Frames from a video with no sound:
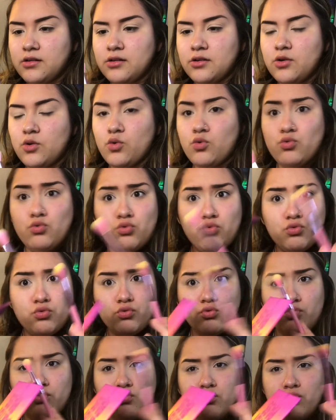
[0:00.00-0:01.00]
Ooh.
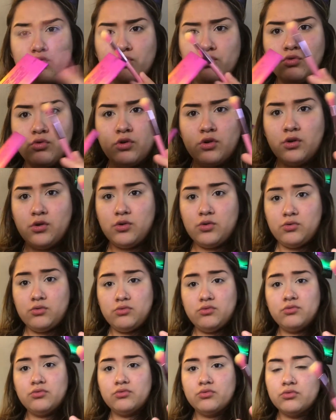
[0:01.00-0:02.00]

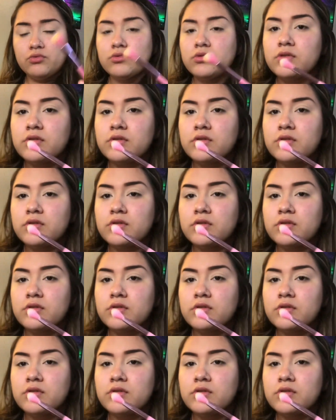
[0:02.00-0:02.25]
Ooh.